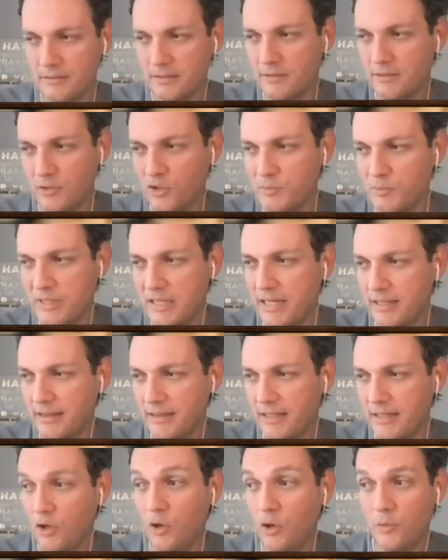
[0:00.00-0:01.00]
told me that
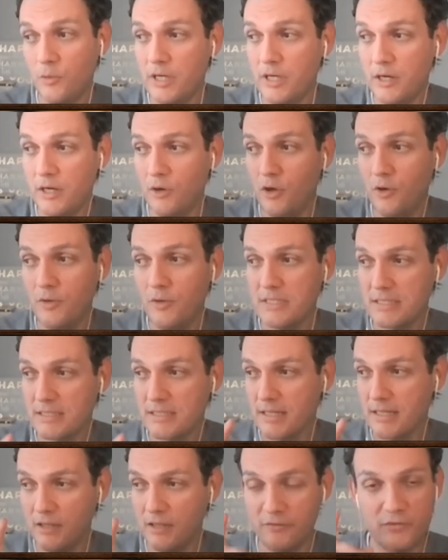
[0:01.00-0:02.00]
we are always
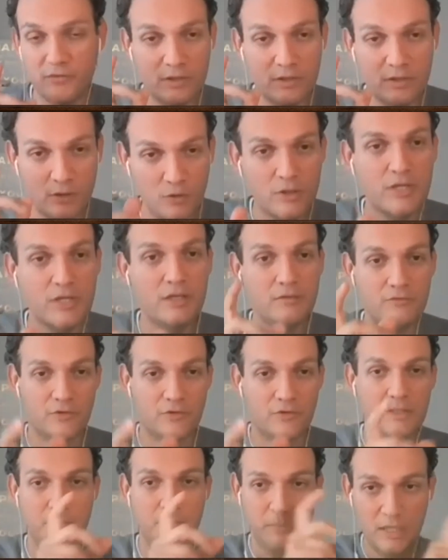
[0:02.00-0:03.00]
kind of looking for
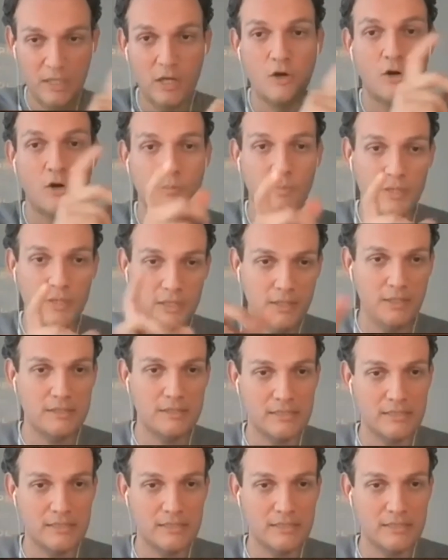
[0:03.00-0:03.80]
the big companies,